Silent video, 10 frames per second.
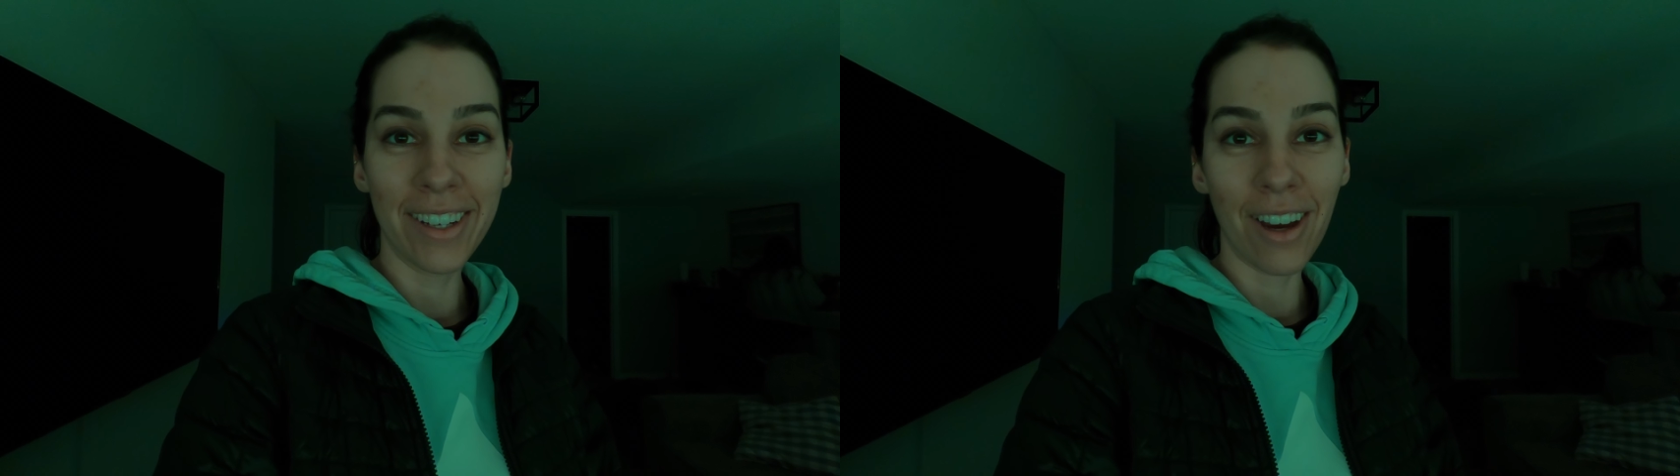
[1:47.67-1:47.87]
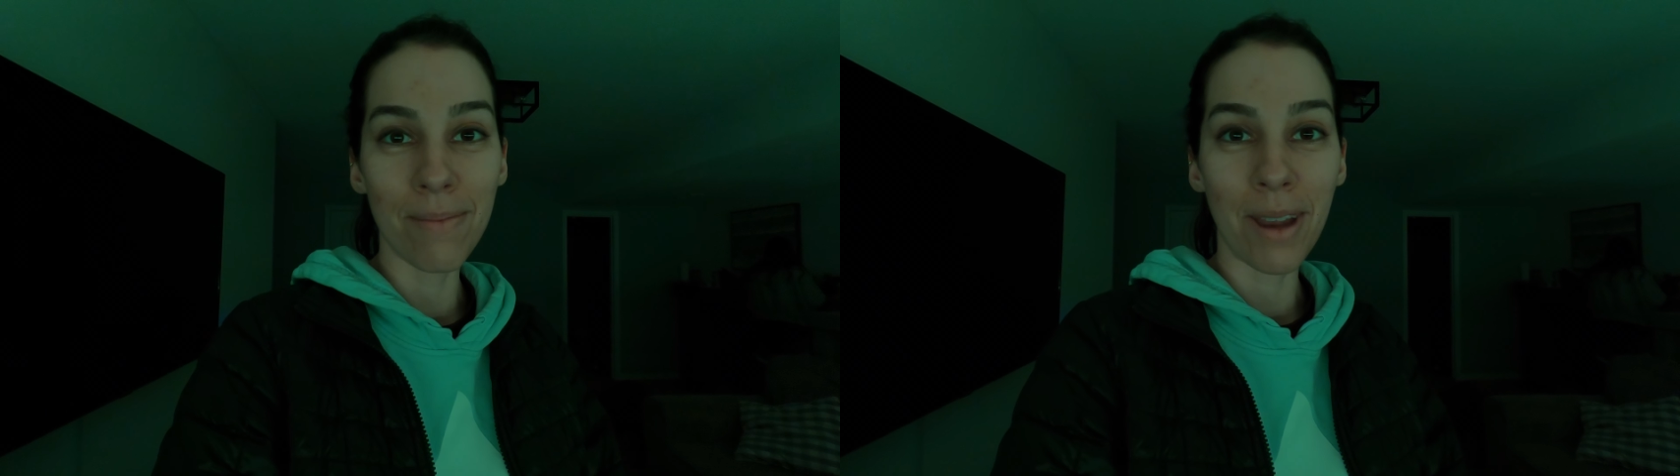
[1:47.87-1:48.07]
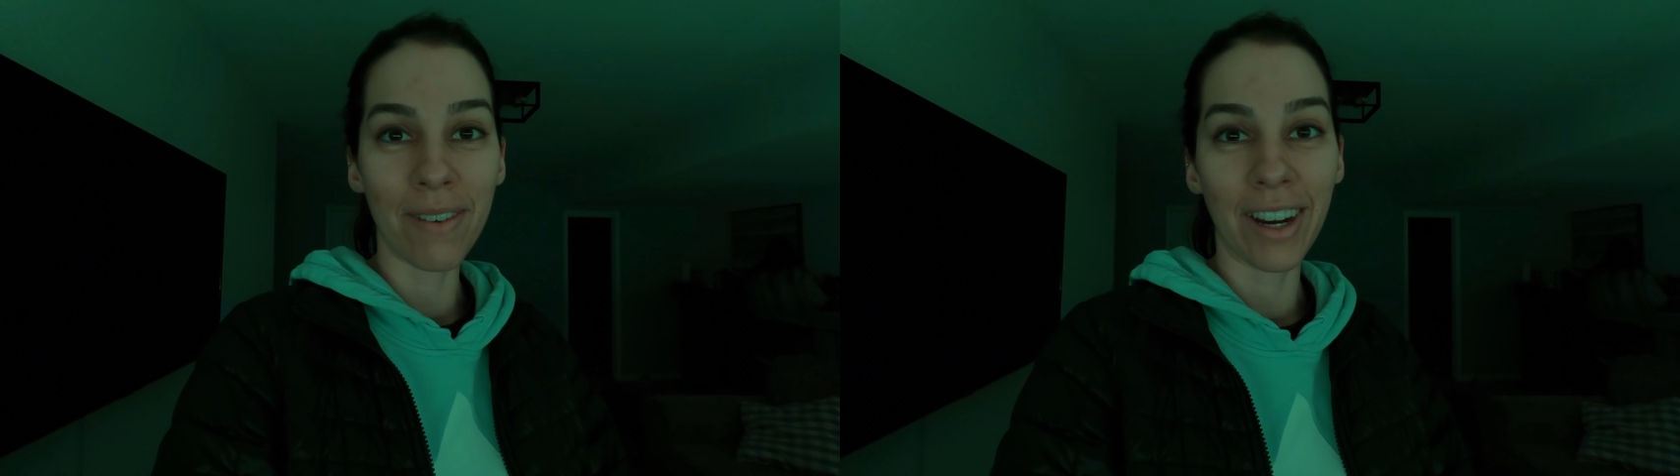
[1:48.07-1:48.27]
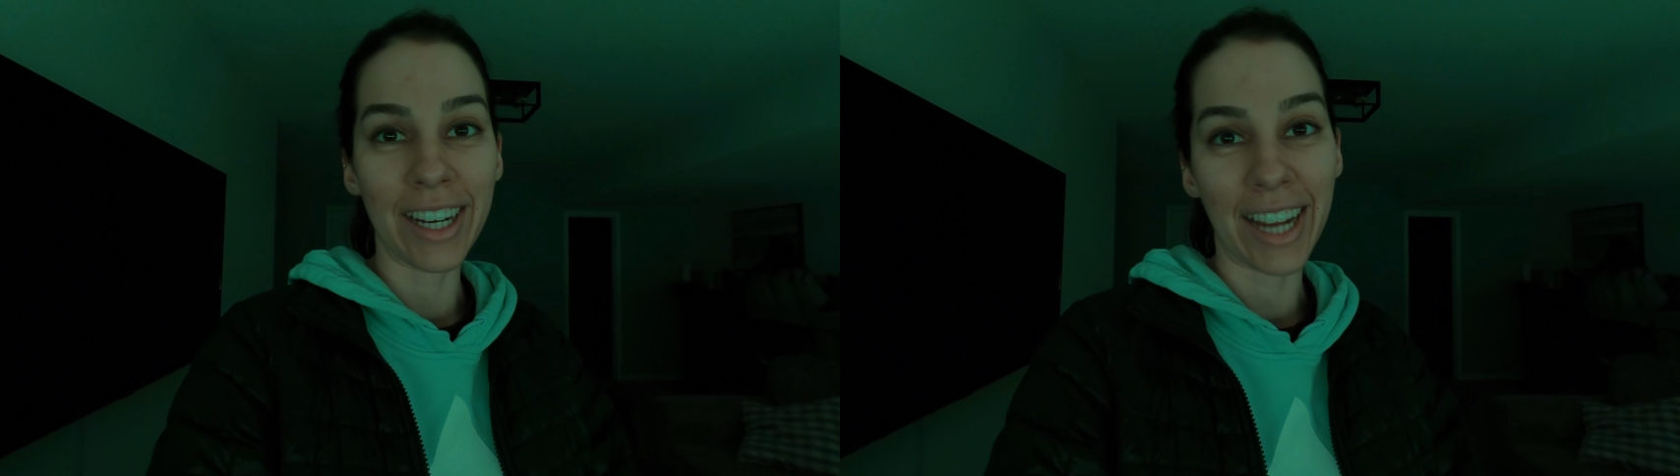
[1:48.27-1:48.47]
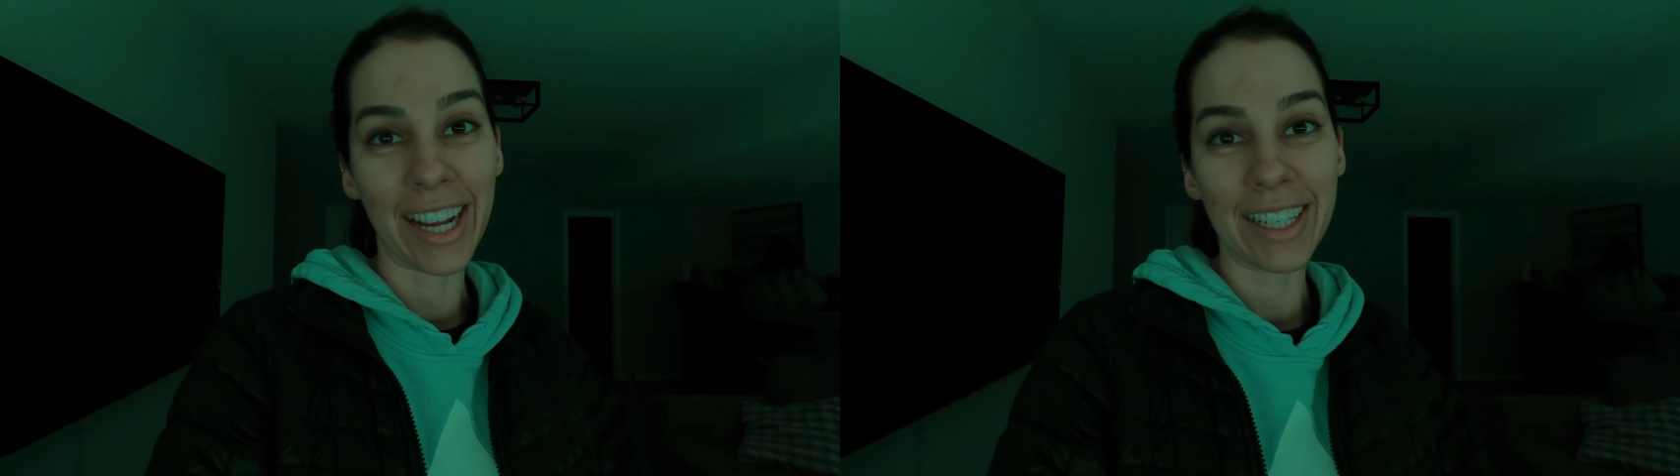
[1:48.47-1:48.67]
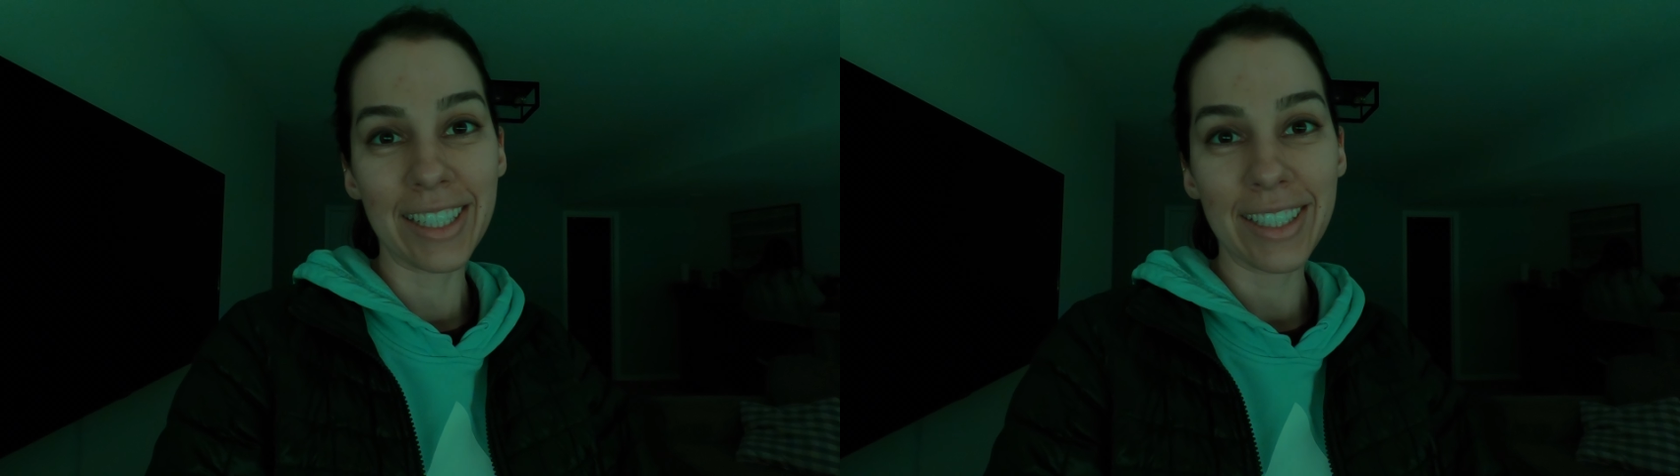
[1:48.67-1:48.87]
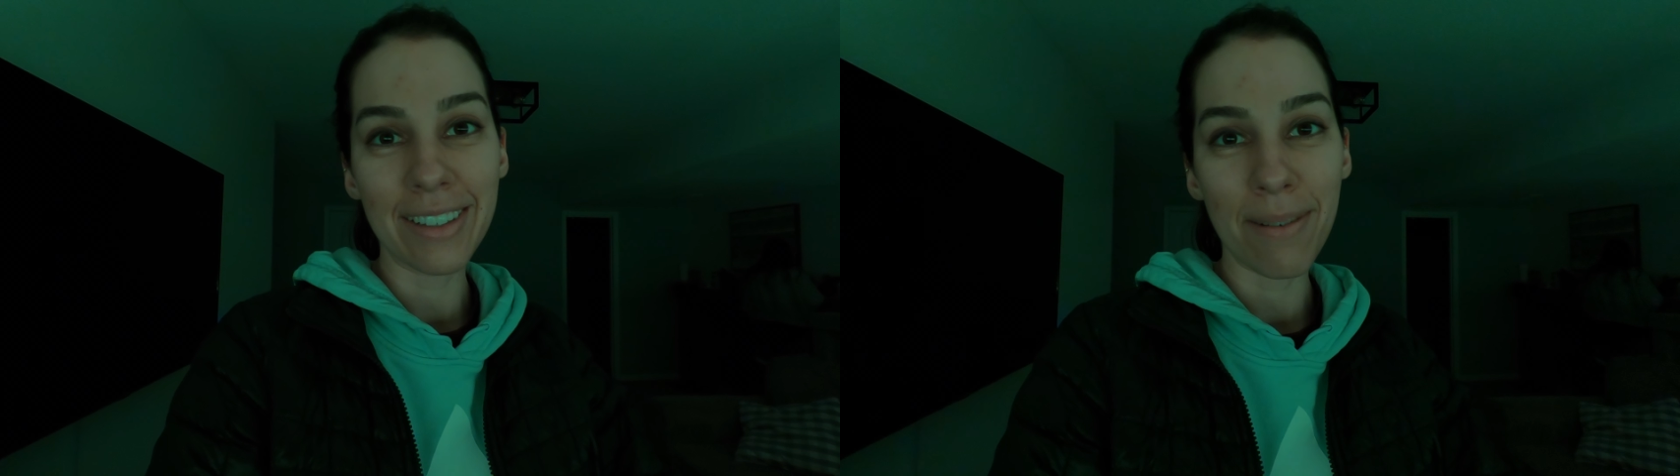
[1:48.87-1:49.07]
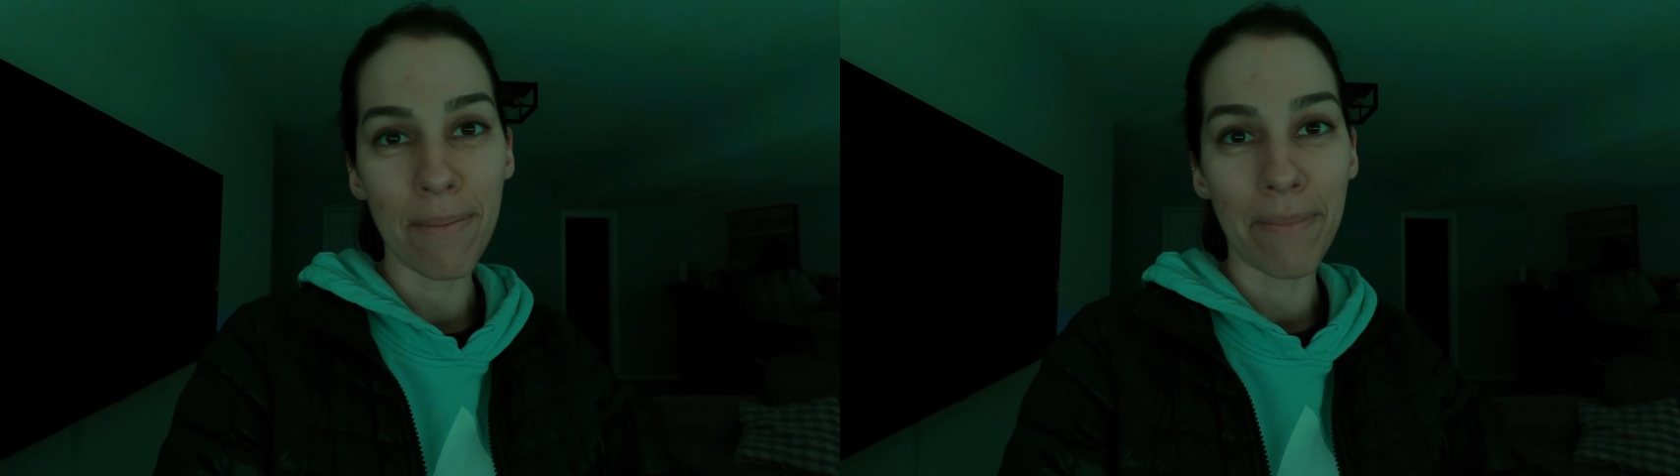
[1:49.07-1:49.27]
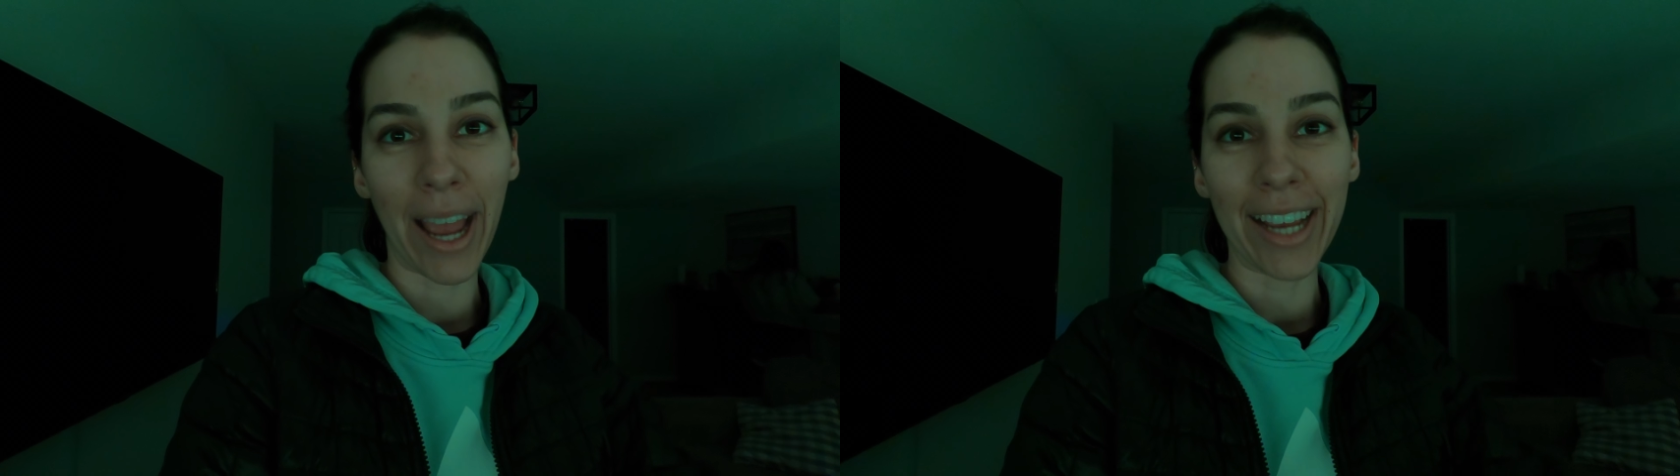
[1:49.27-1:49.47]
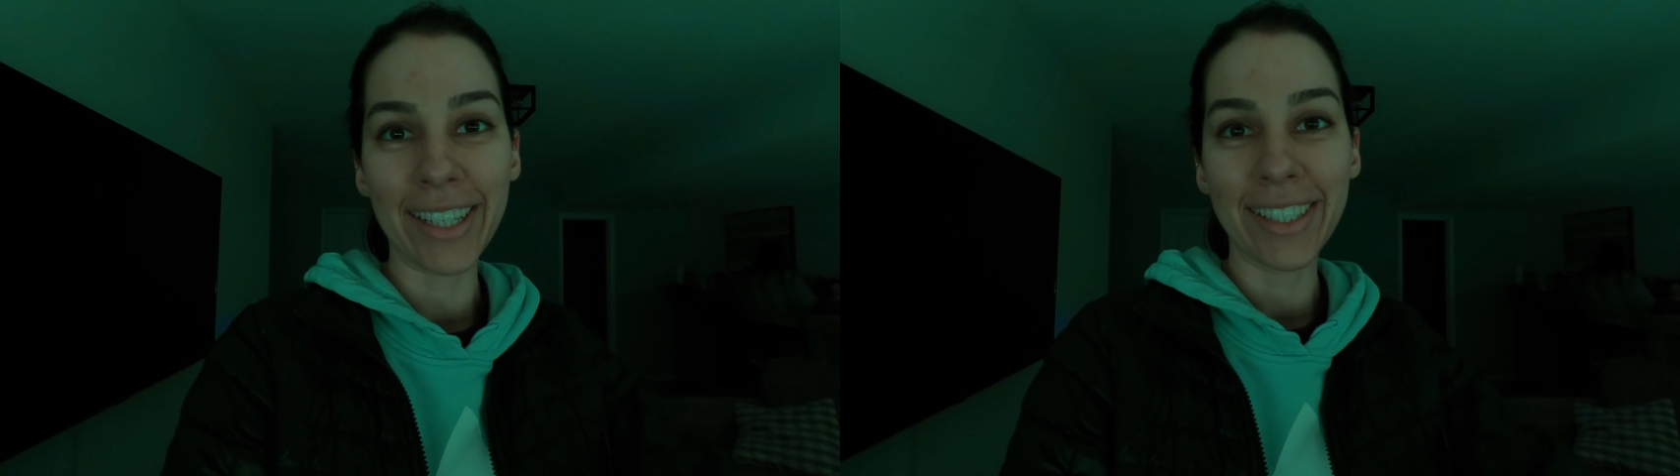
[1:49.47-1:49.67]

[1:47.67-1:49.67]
Hope you have a great night. Bye.